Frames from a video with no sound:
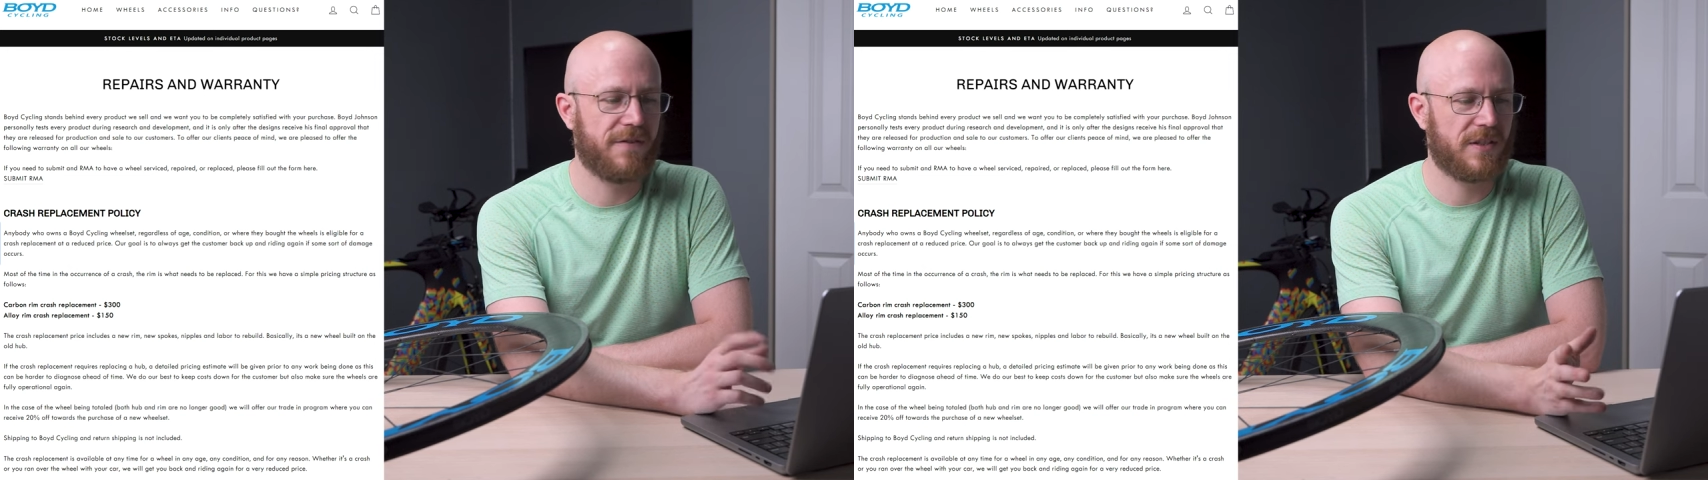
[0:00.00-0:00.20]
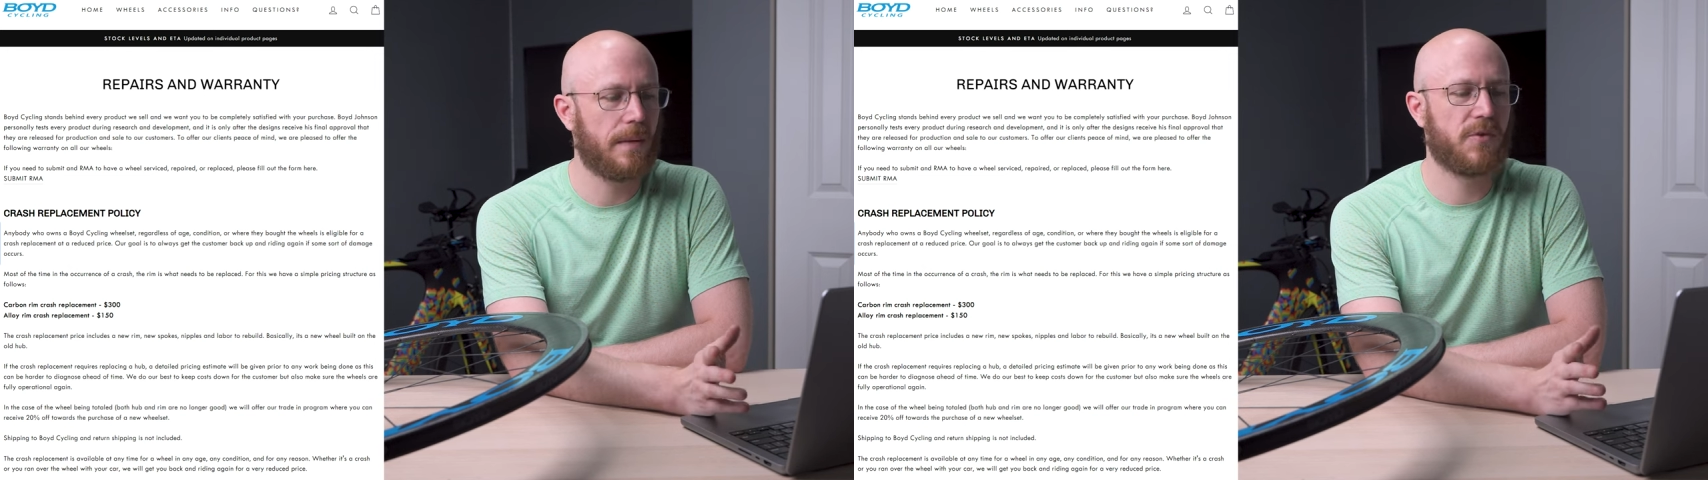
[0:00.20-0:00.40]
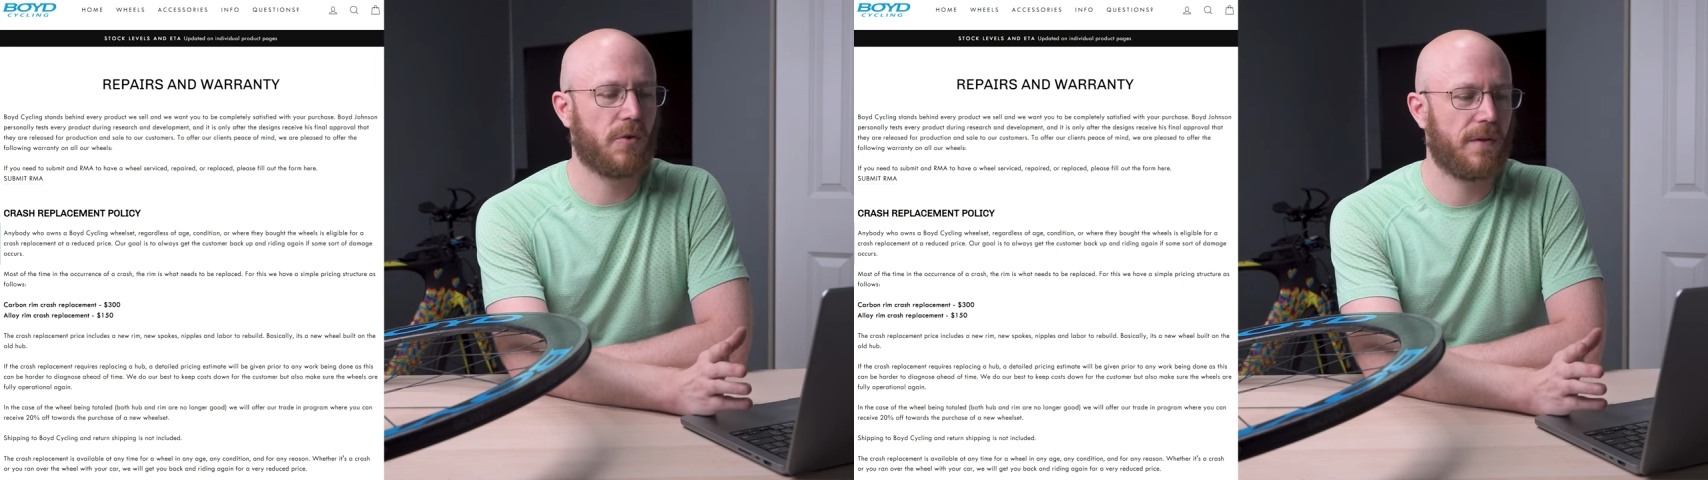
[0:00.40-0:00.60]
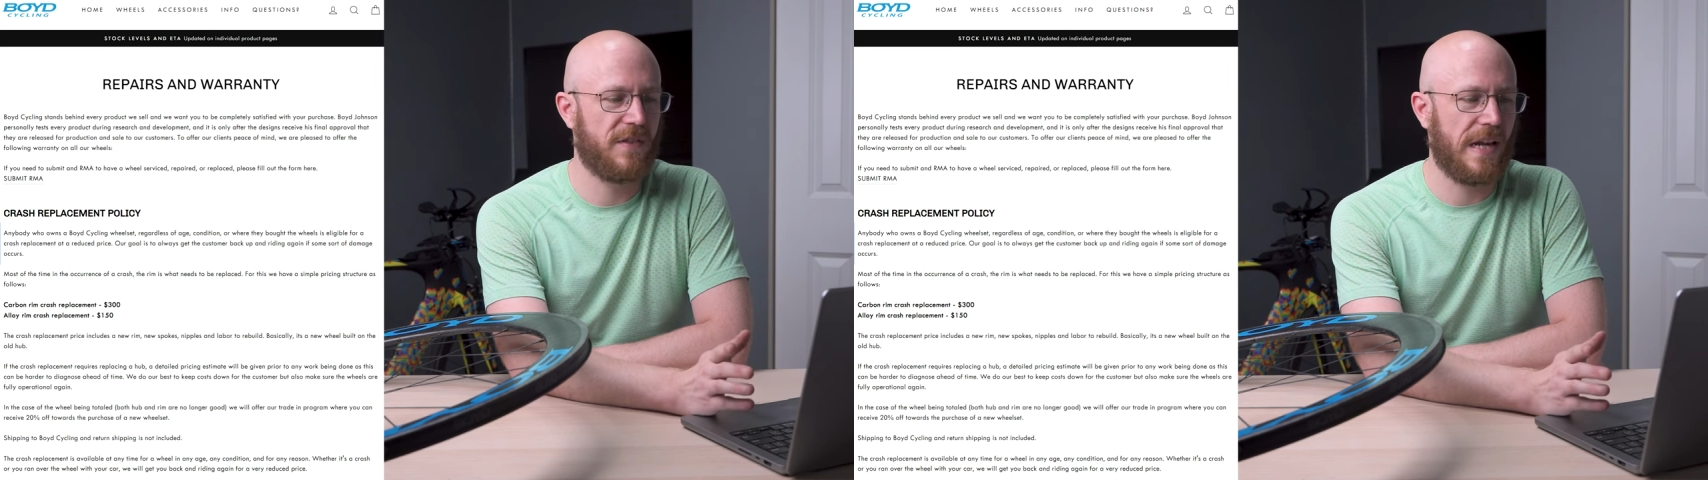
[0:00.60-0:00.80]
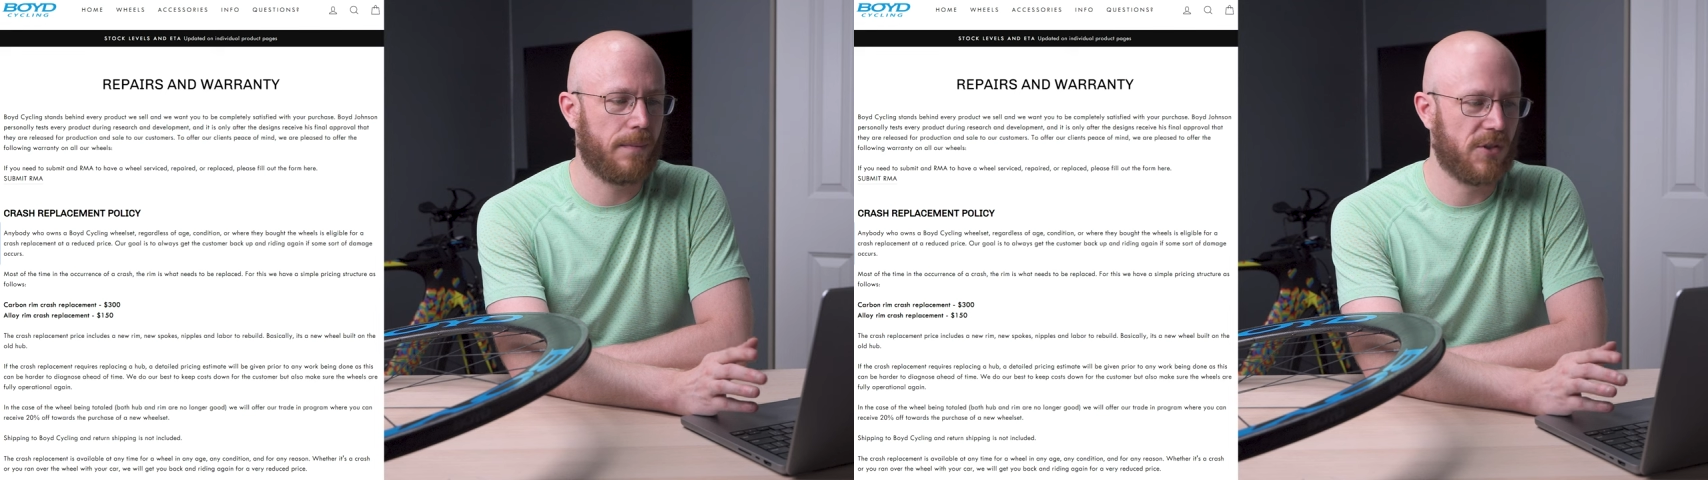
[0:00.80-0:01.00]
if some sort
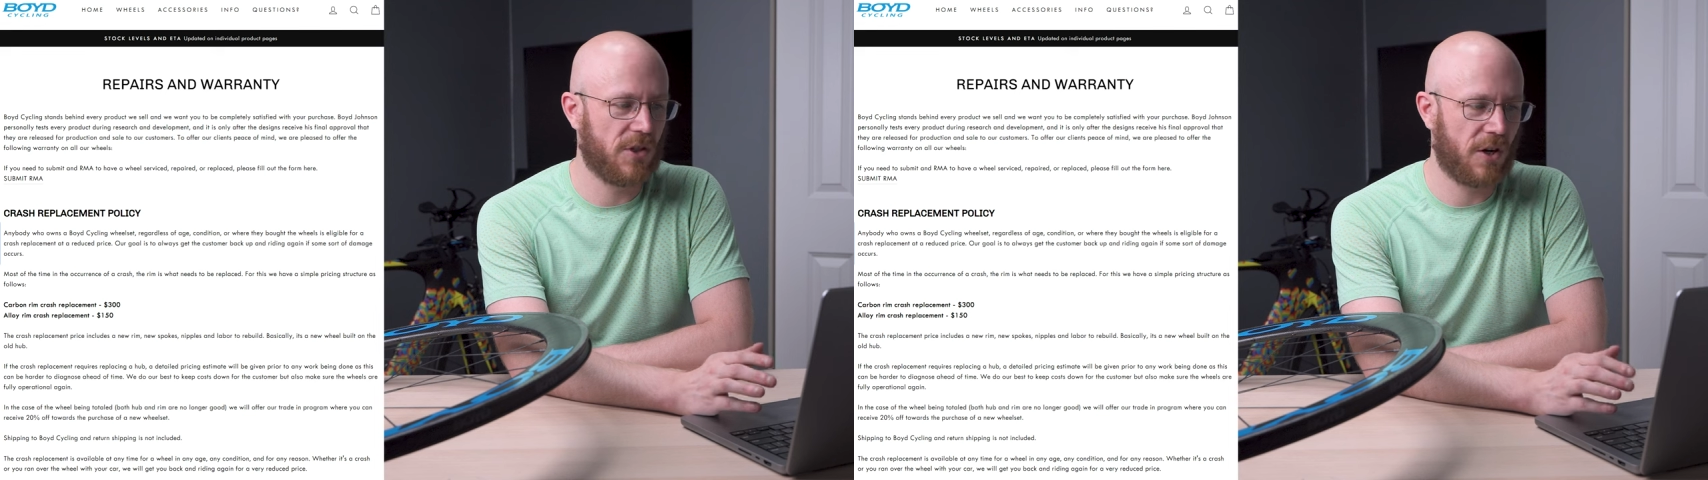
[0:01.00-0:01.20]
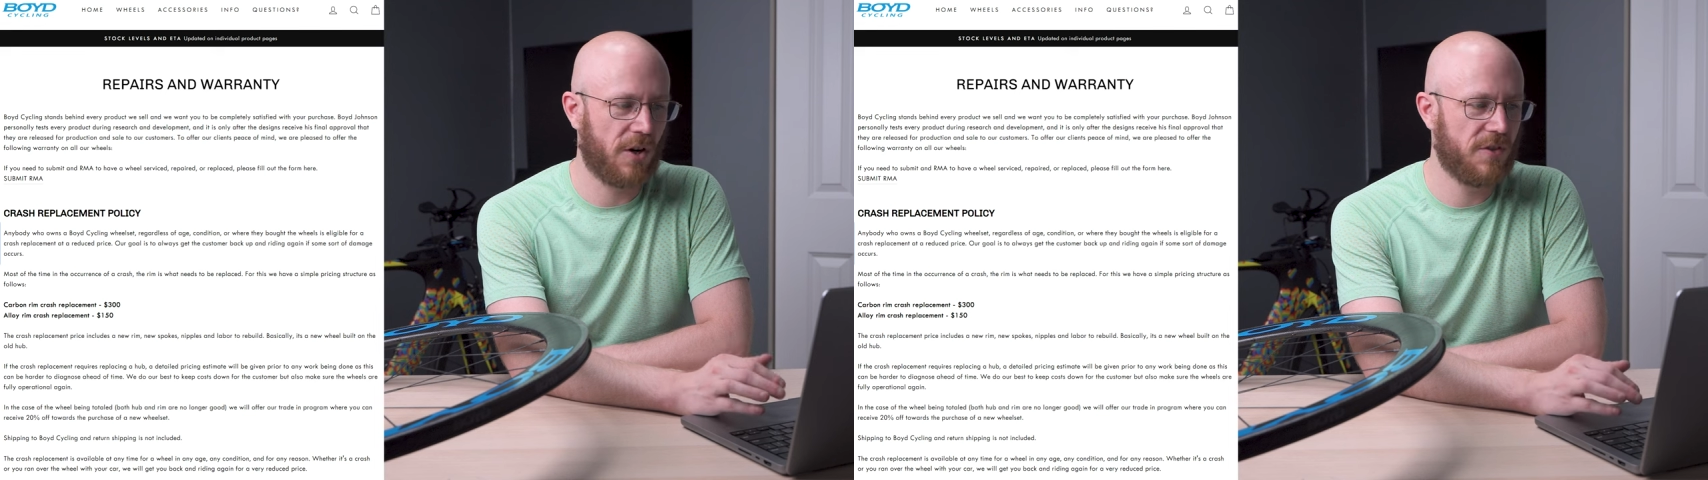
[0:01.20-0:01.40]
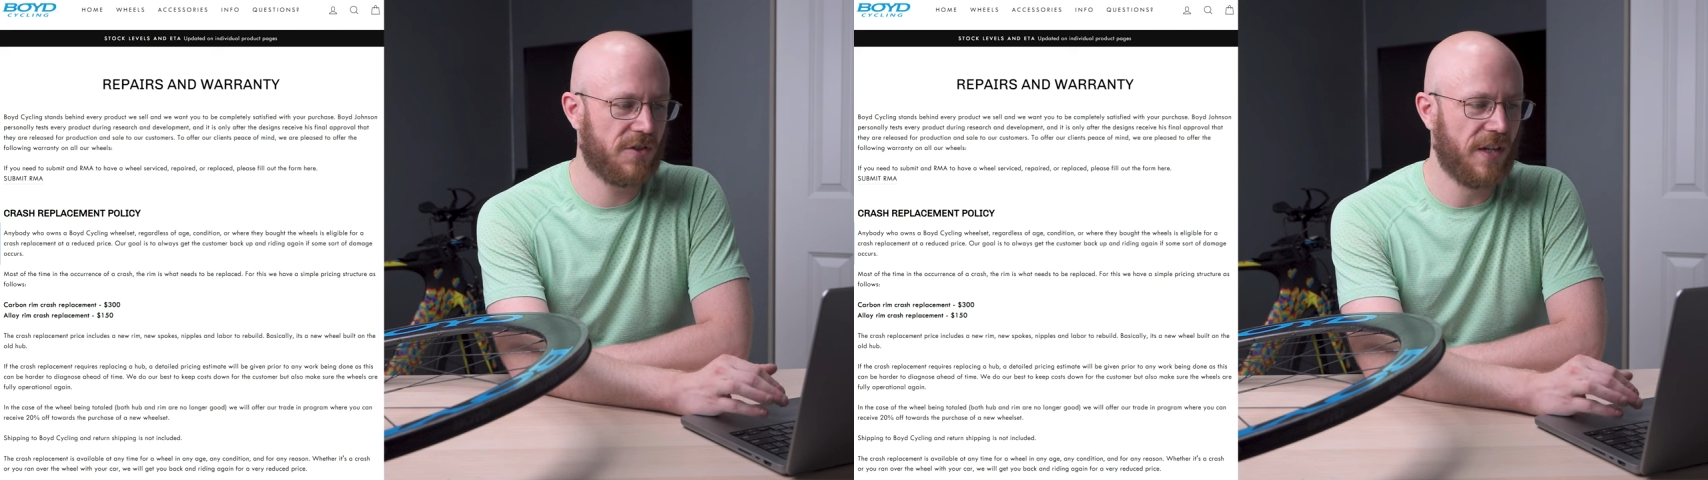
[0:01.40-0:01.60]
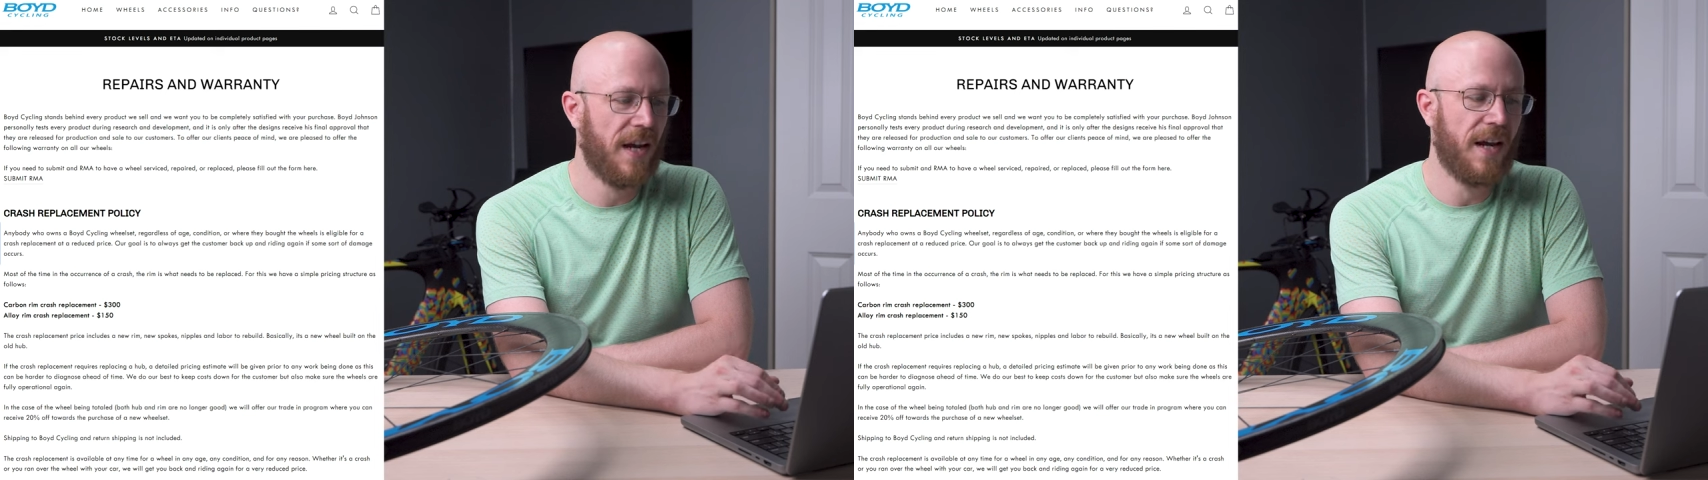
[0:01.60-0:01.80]
of damage occurs.